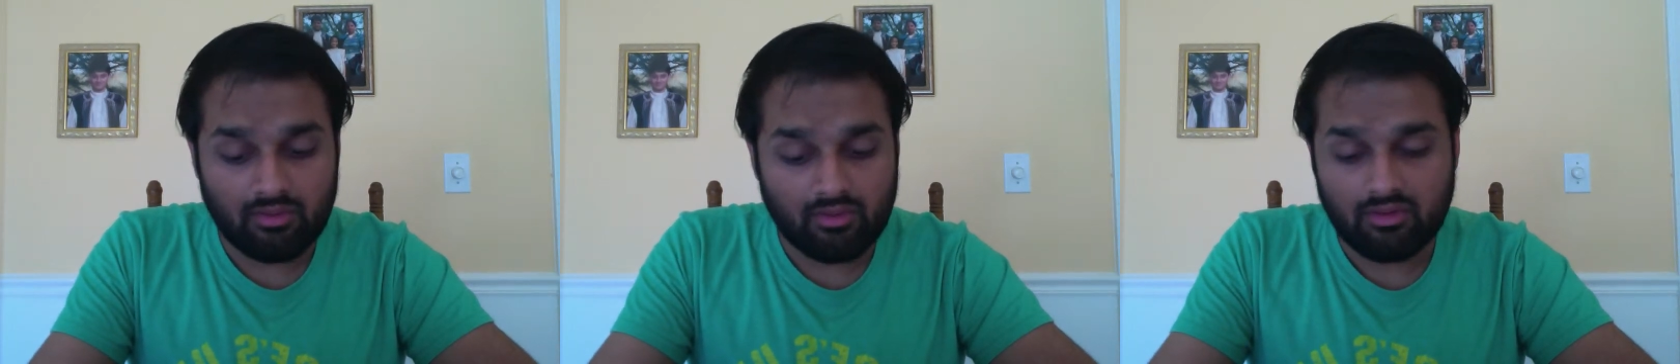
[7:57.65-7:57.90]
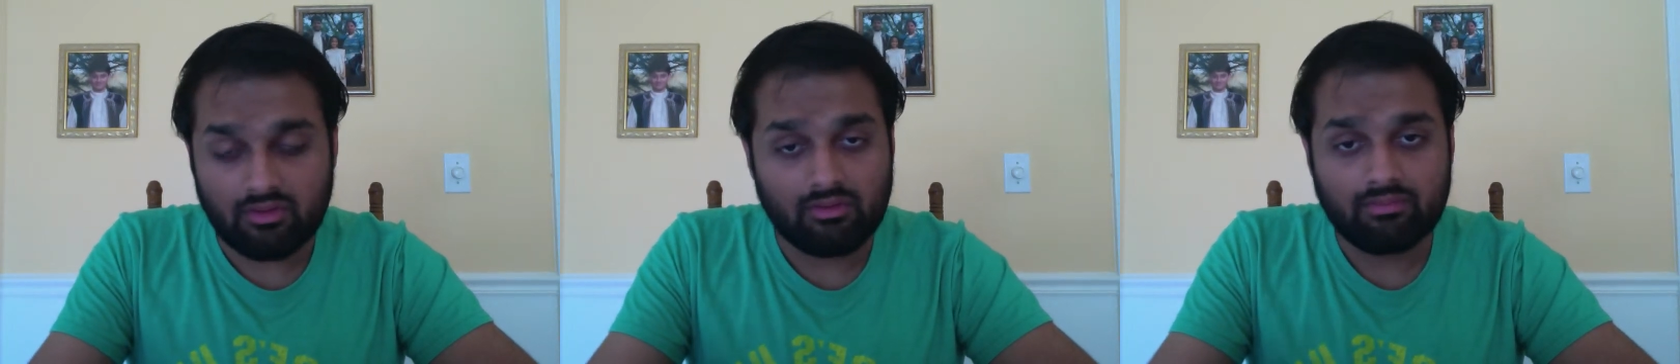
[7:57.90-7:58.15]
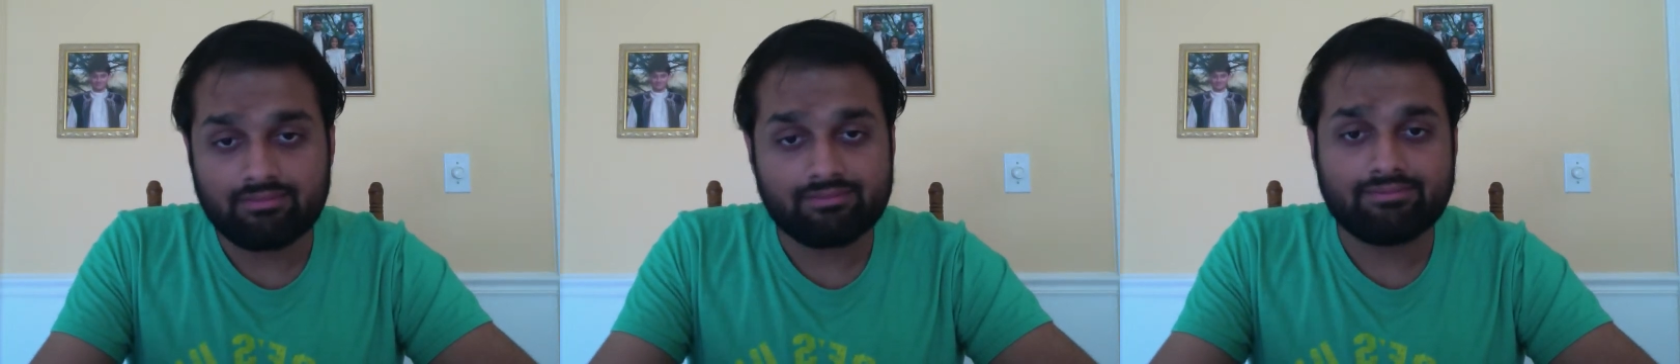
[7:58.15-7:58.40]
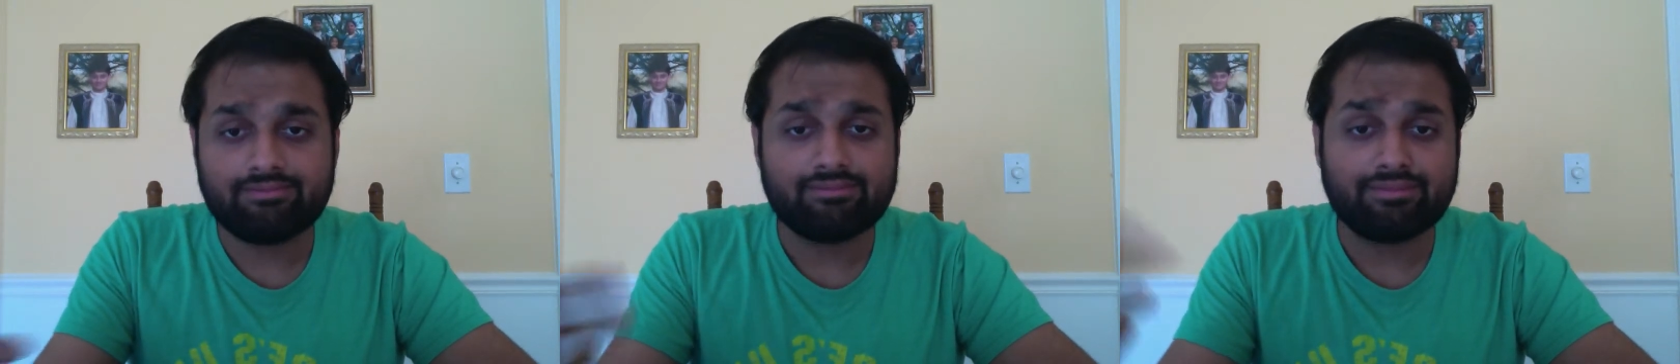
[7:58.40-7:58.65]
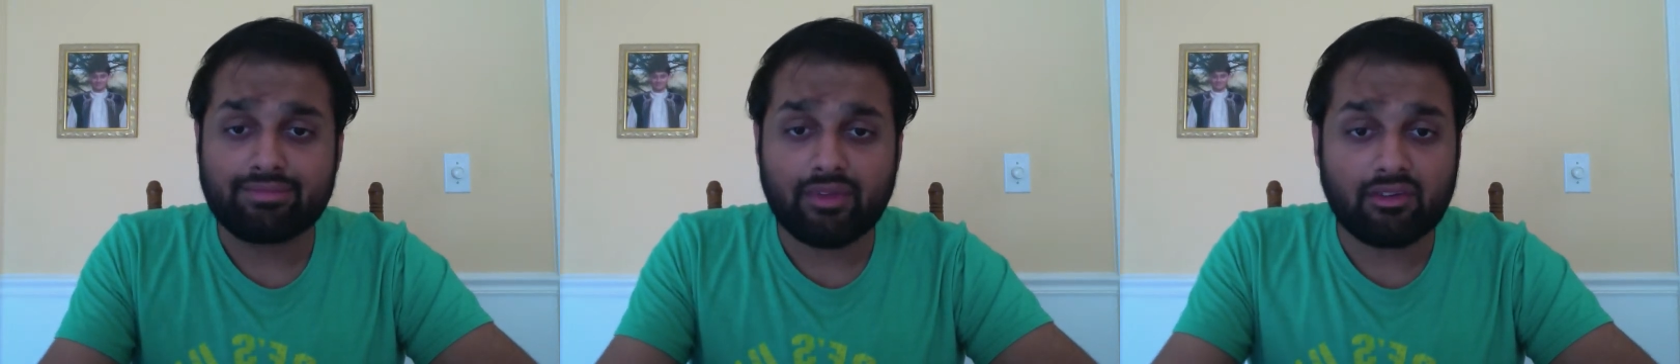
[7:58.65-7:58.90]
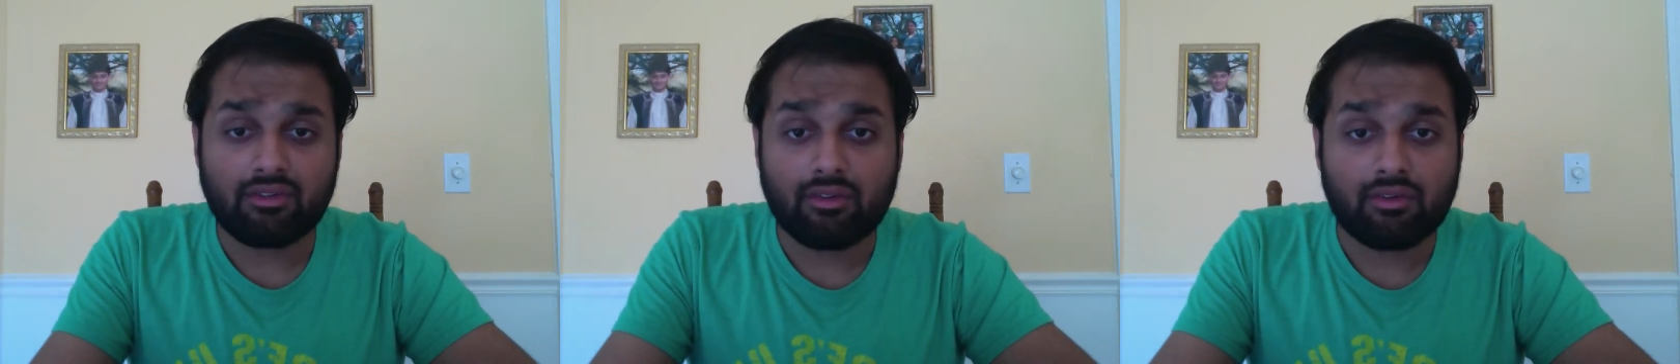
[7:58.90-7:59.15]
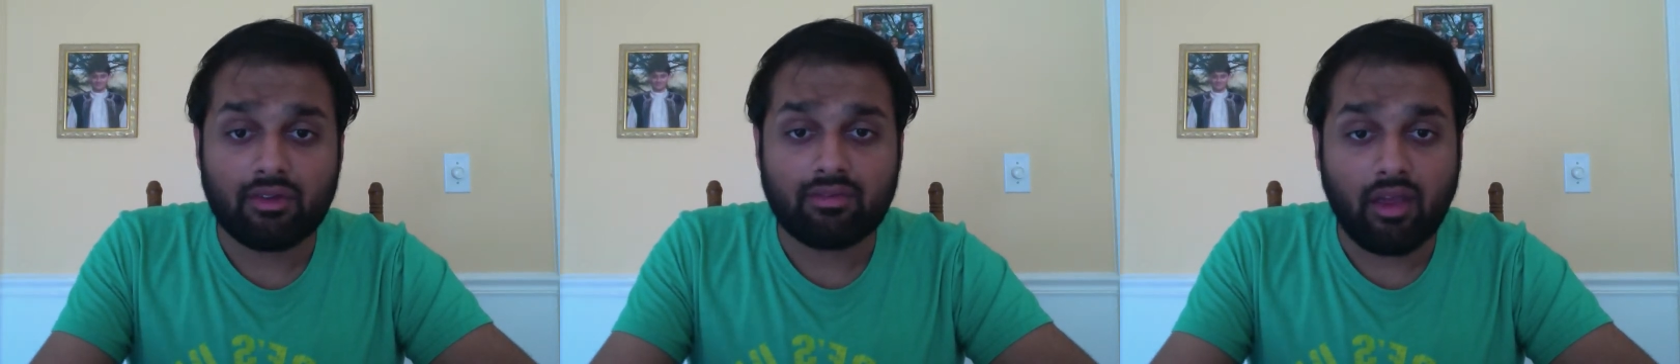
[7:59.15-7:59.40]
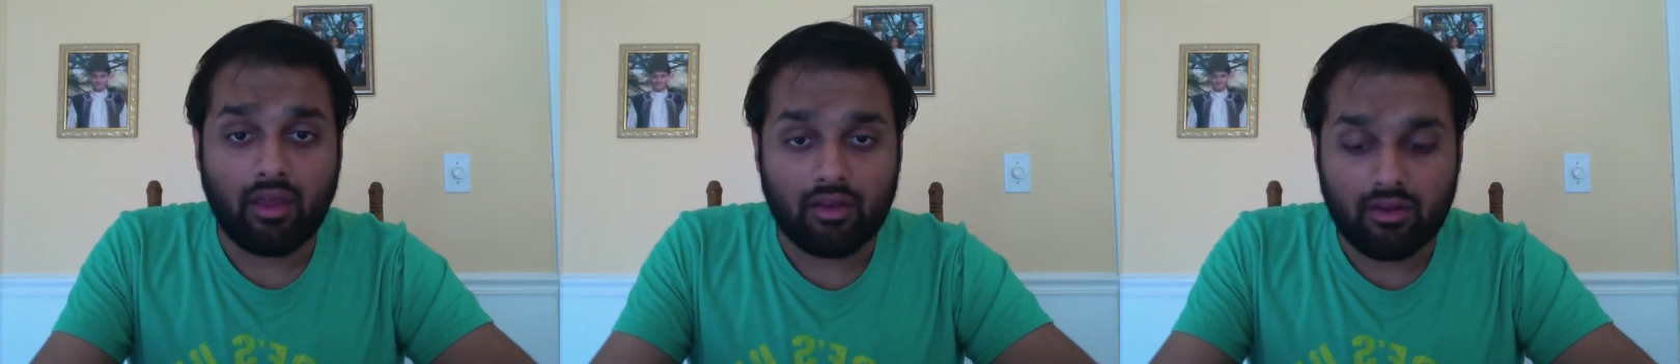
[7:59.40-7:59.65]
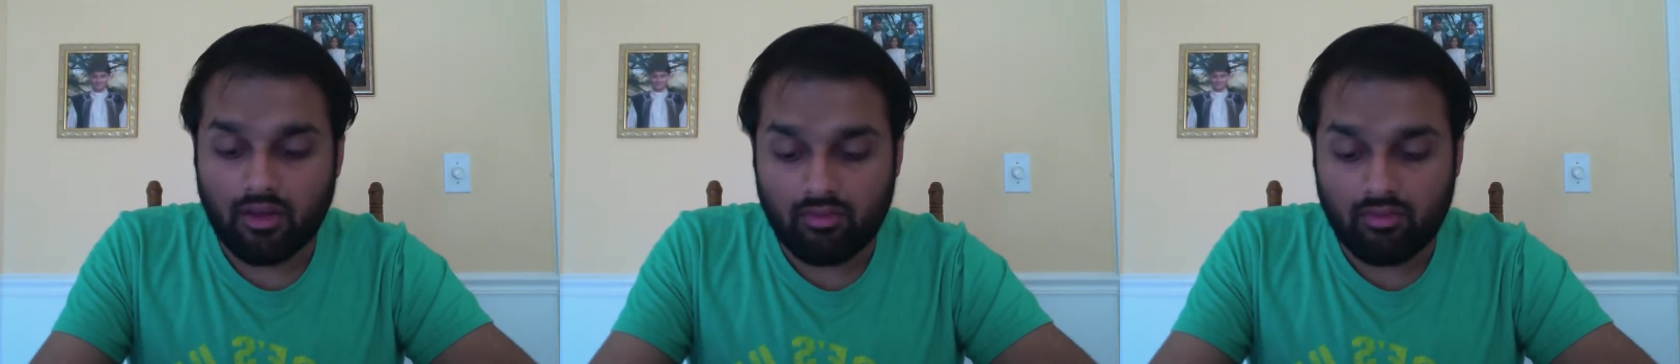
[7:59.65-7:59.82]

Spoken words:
It's just the fan